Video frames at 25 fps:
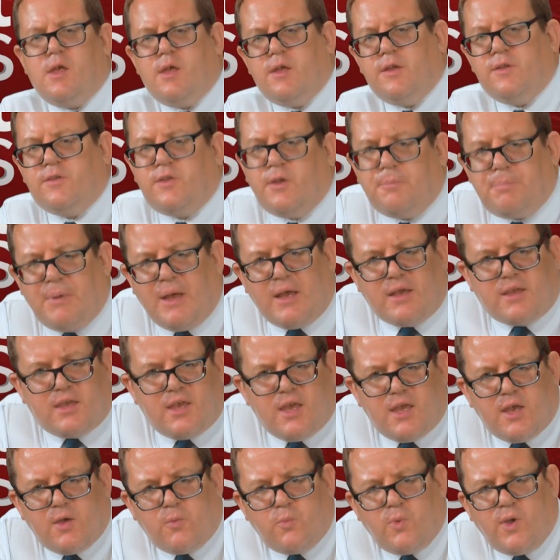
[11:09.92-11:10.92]
So back
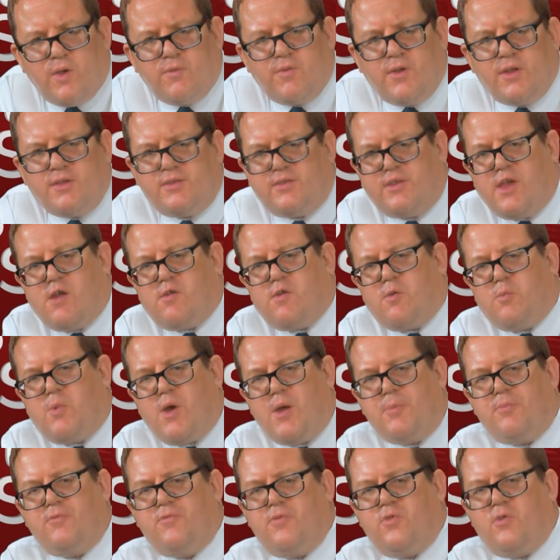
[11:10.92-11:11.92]
here with Sarah
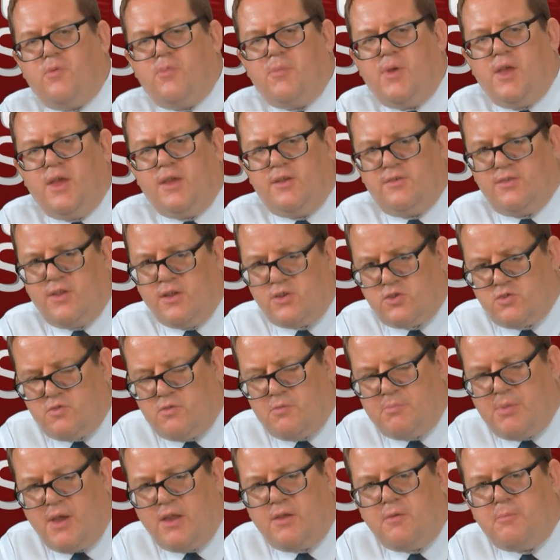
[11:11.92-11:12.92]
Webb from Extinction
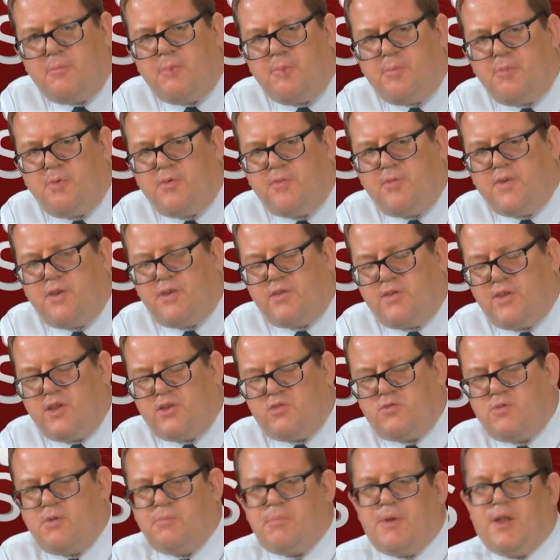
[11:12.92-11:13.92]
Rebellion, member of
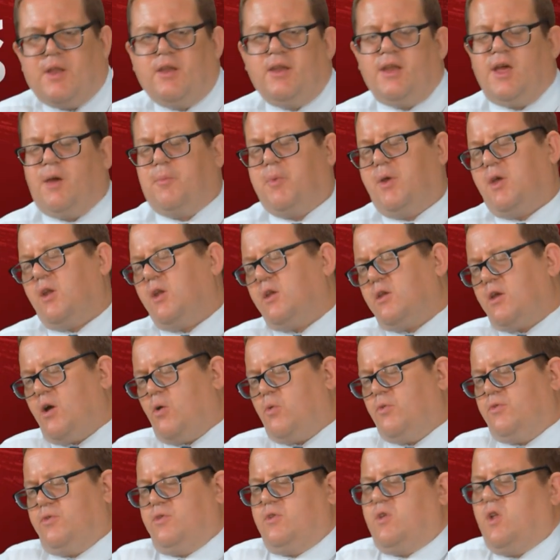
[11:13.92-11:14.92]
Extinction Rebellion, and we're going to go
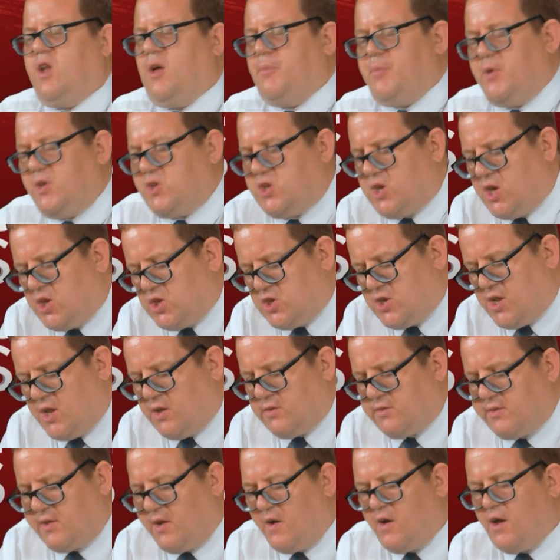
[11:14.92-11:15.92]
on to climate change now,
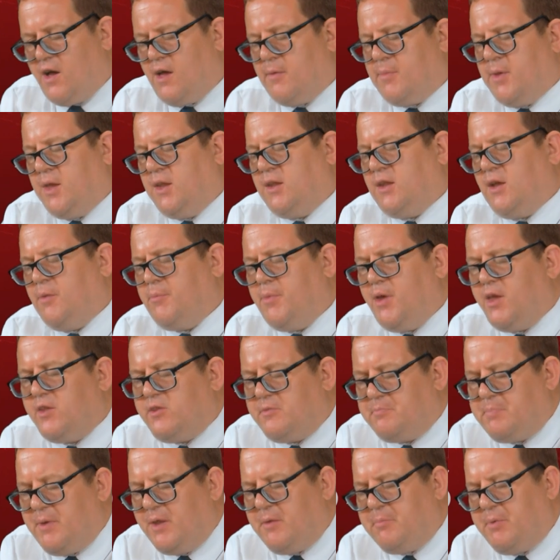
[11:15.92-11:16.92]
Sarah. I mean, it's
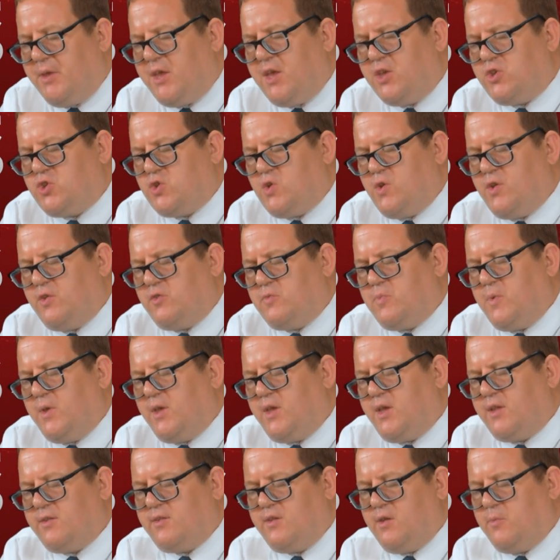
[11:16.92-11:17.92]
been a big issue this week,
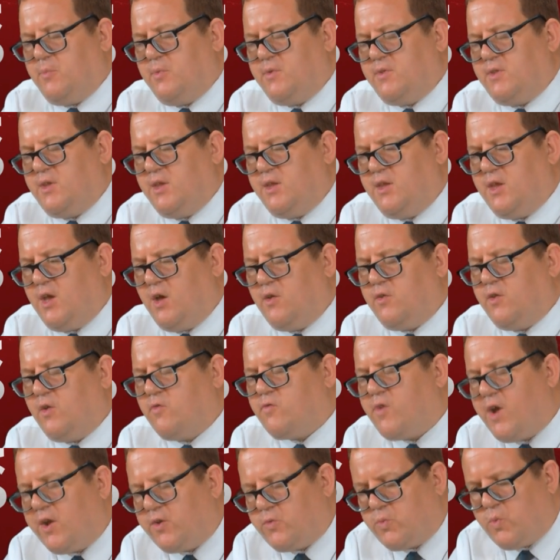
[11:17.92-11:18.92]
hasn't it, with the
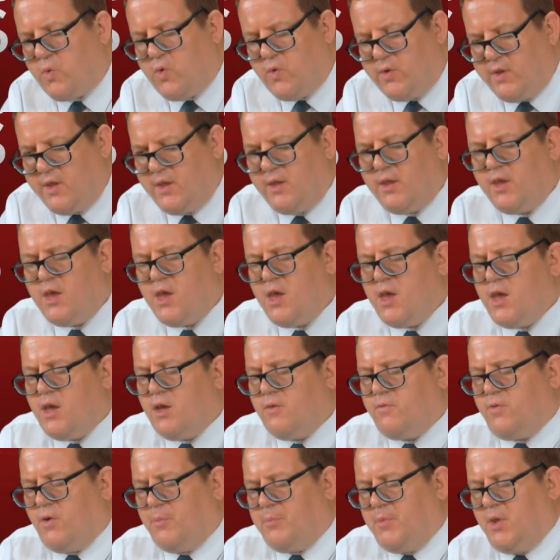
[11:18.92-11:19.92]
red warning
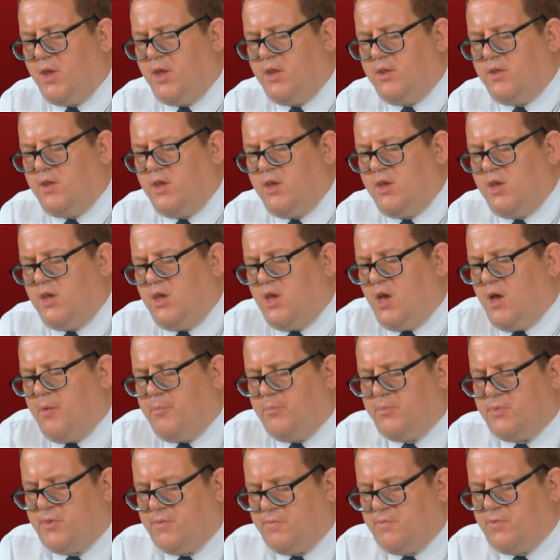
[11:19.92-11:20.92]
from
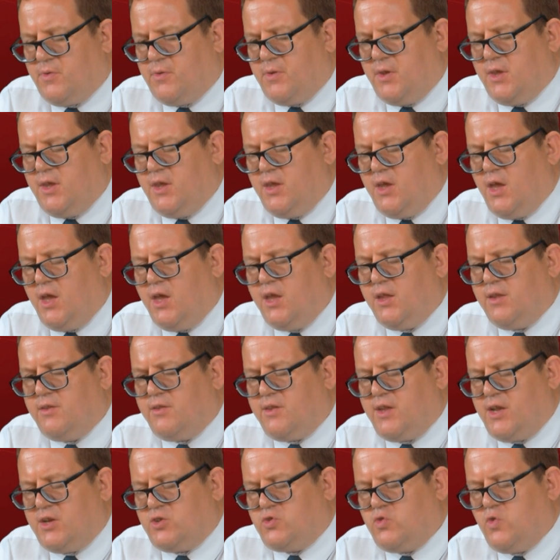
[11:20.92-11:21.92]
the
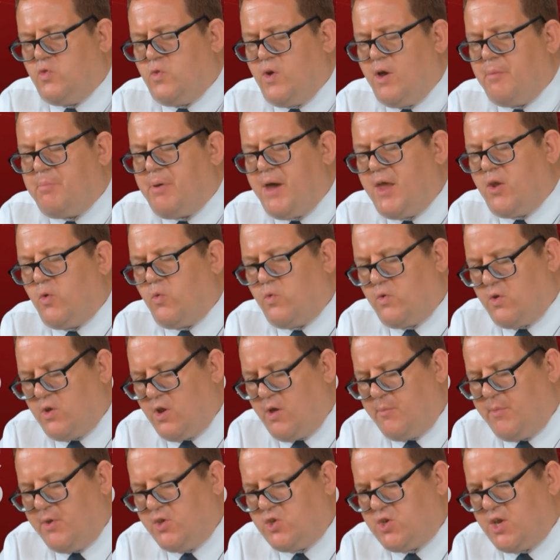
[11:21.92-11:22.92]
International Panel on
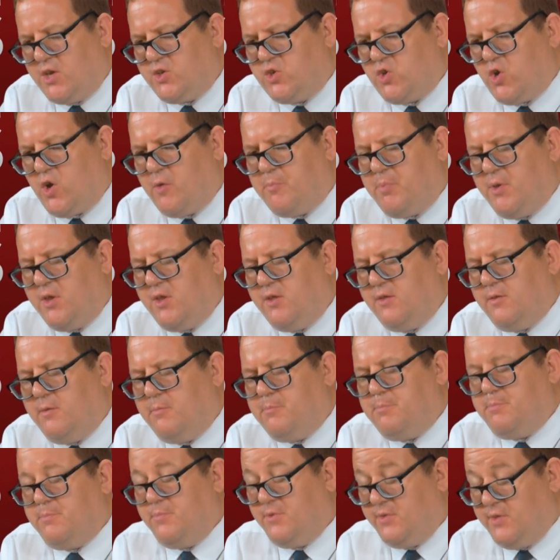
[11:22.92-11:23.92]
Climate Change,
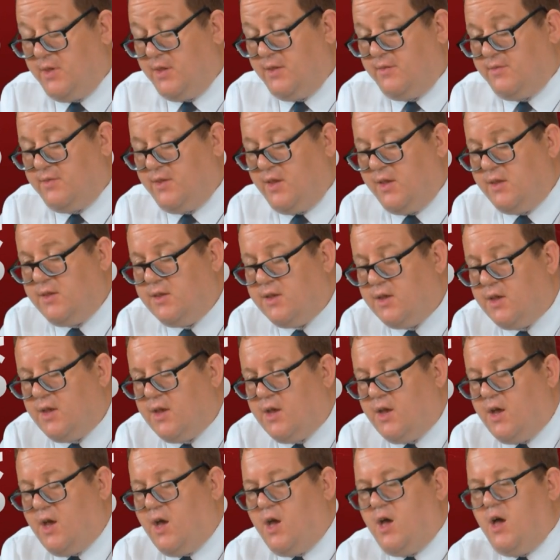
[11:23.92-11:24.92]
IPCC.
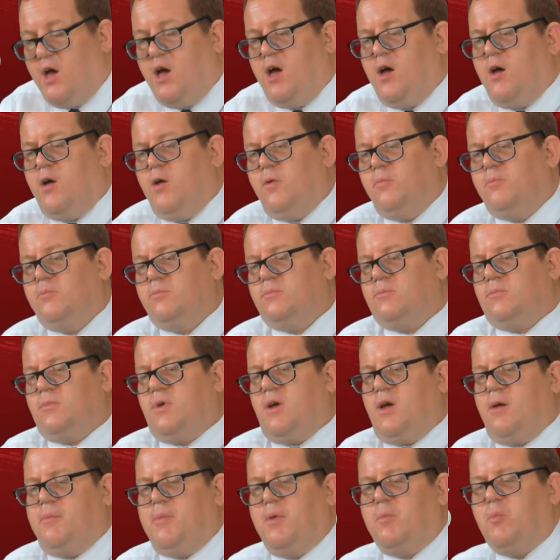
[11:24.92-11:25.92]
I
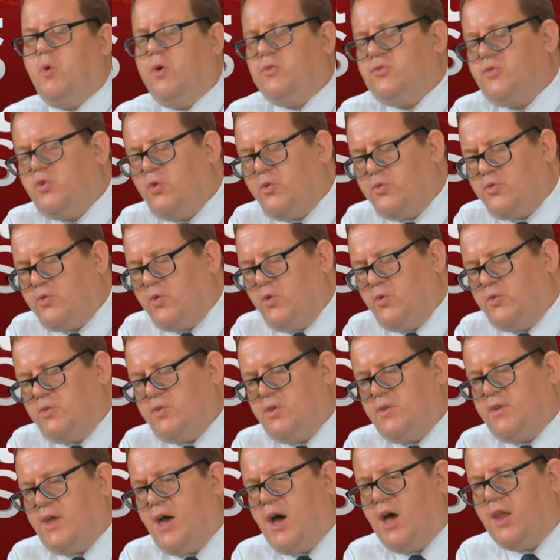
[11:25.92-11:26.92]
mean, what's your thoughts
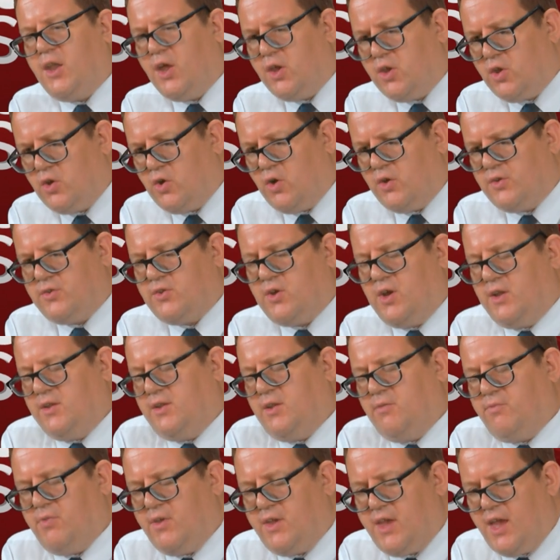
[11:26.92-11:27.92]
on that? I know you're not a
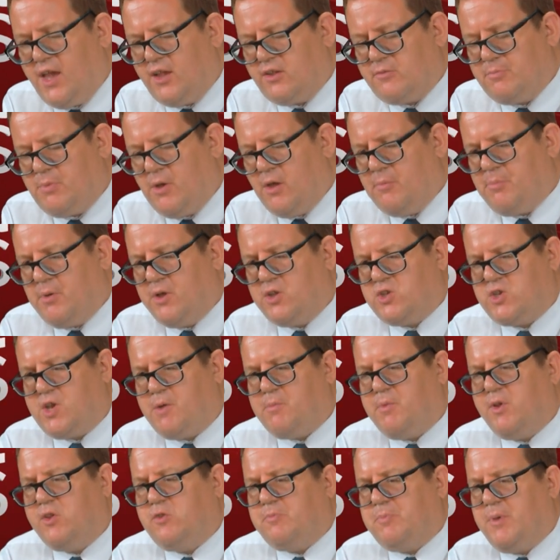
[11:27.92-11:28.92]
scientific expert, but
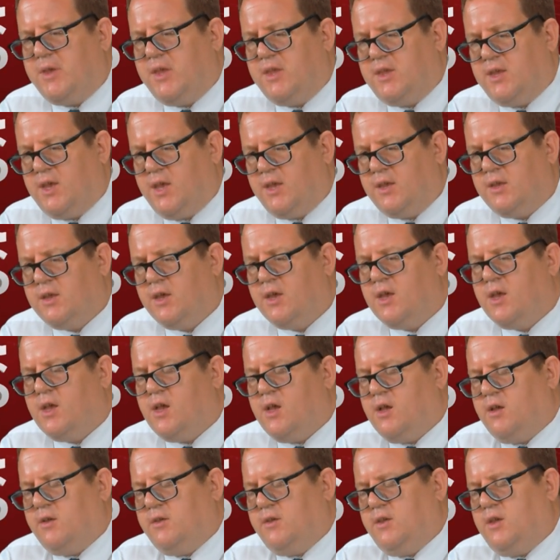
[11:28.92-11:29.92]
generally speaking,
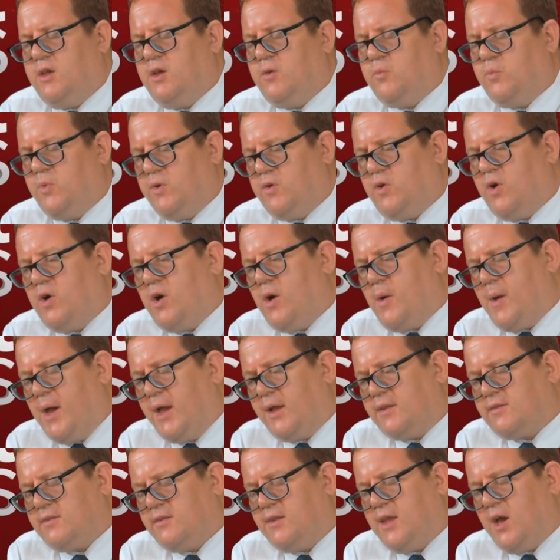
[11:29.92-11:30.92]
we've got our
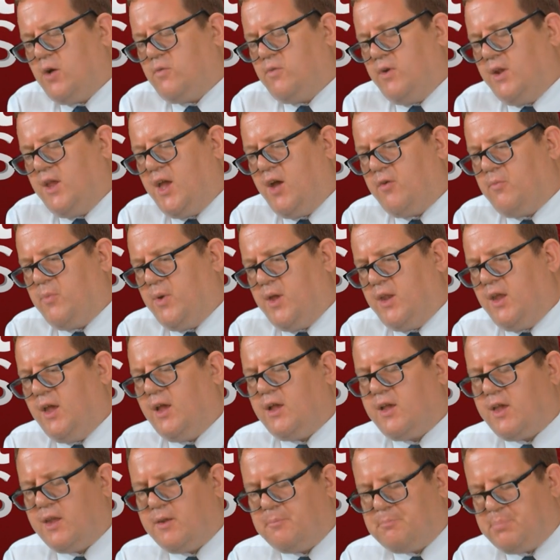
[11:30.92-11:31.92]
act now, really, haven't we? And it
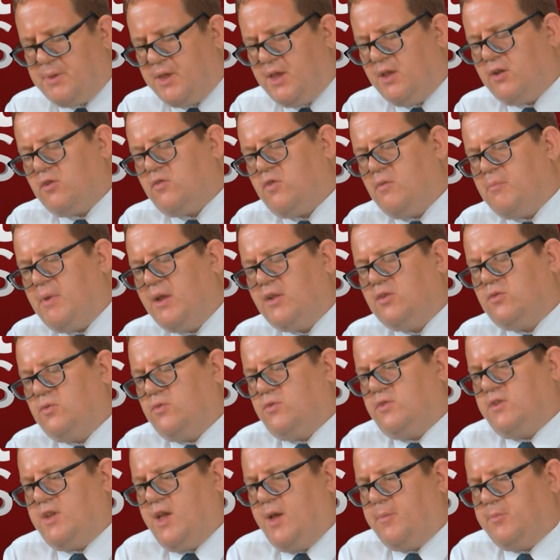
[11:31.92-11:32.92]
can be incremental
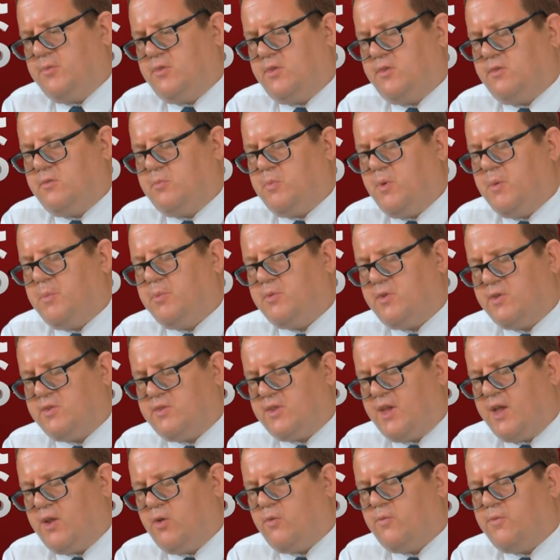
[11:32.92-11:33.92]
steps, as we were just
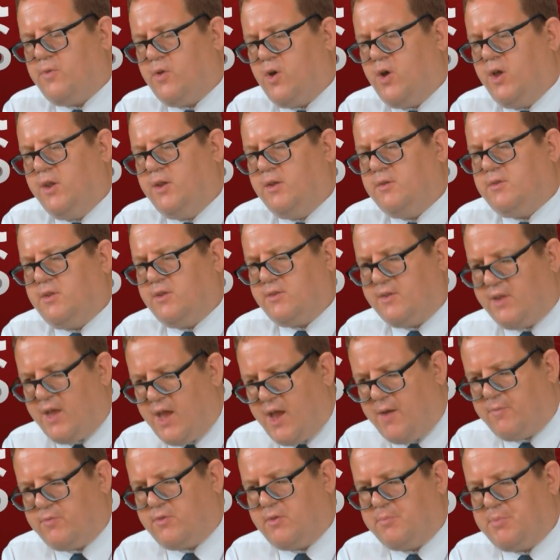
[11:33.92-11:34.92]
saying offline. It doesn't
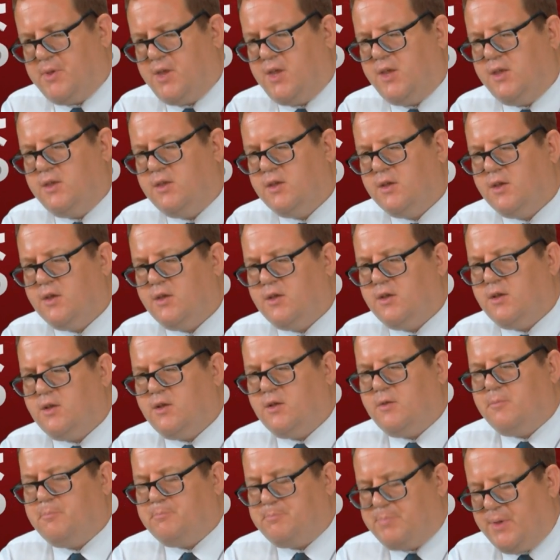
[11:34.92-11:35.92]
have to be
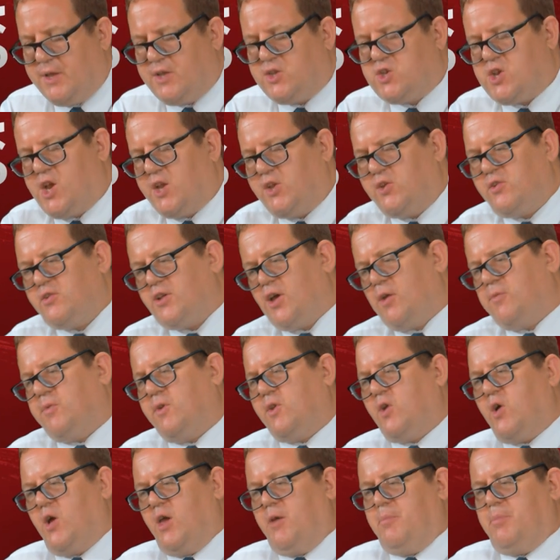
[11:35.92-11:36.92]
big changes
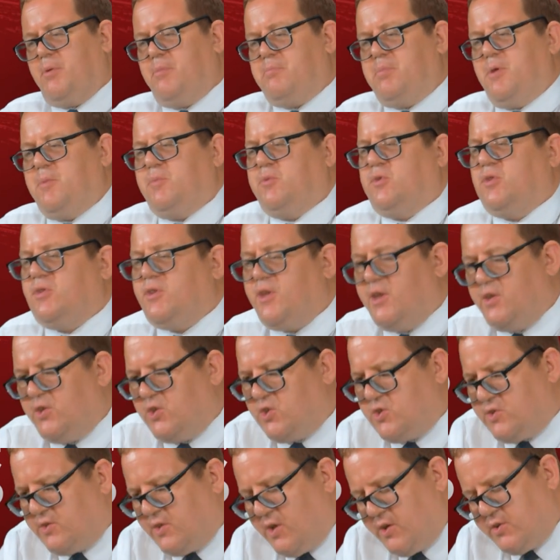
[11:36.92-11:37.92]
overnight, but people just need to
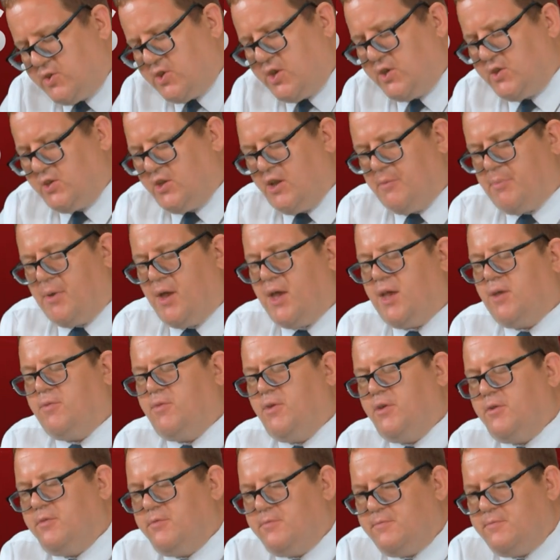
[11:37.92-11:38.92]
start changing their behaviour.